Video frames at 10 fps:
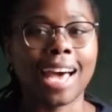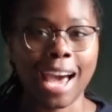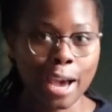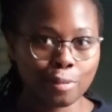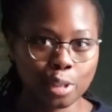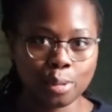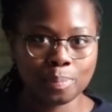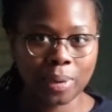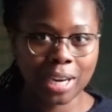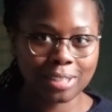I have 2
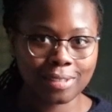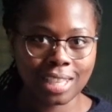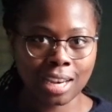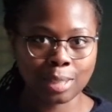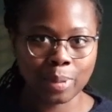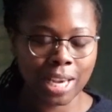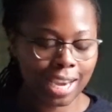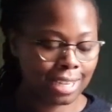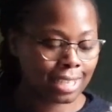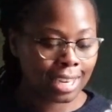pairs of socks
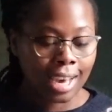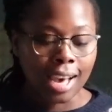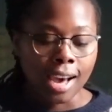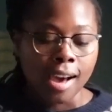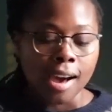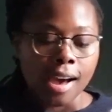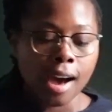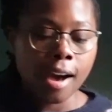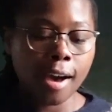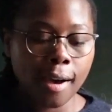planned.
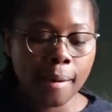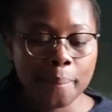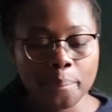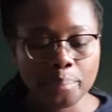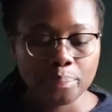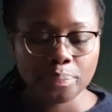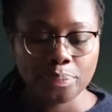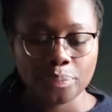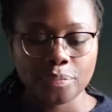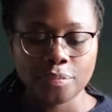And
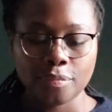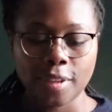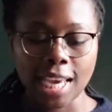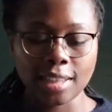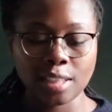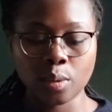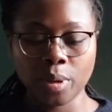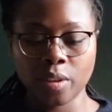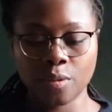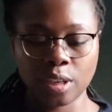this will
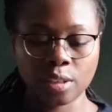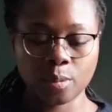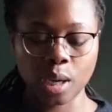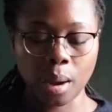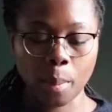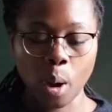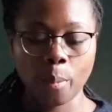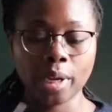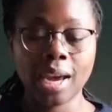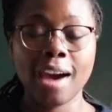be the first one. I'm
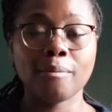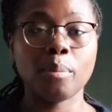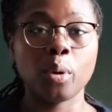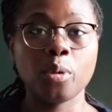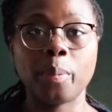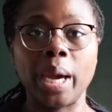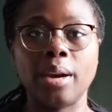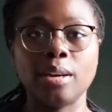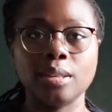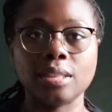hoping to have both
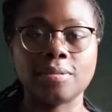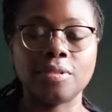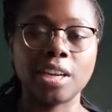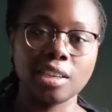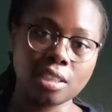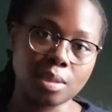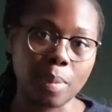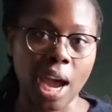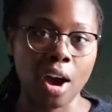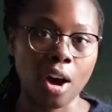pairs finished
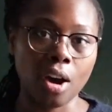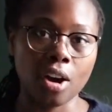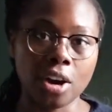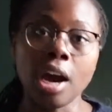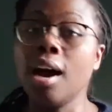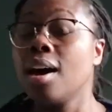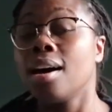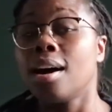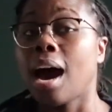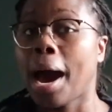by our
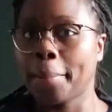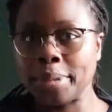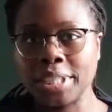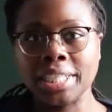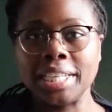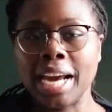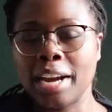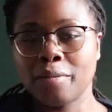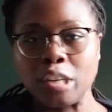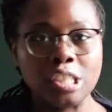obsolete
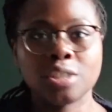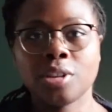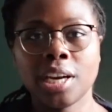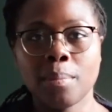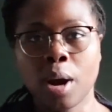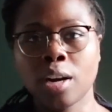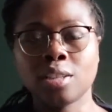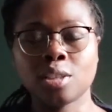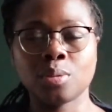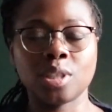anniversary in
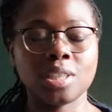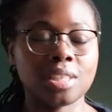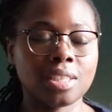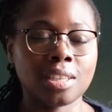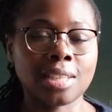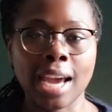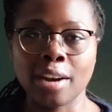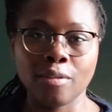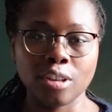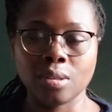March, which is just the
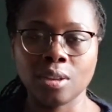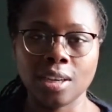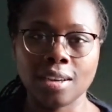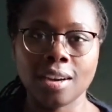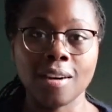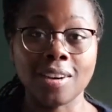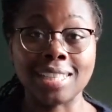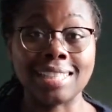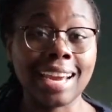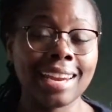anniversary of
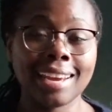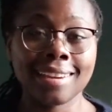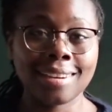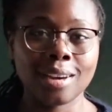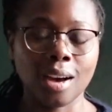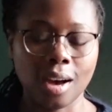us dating.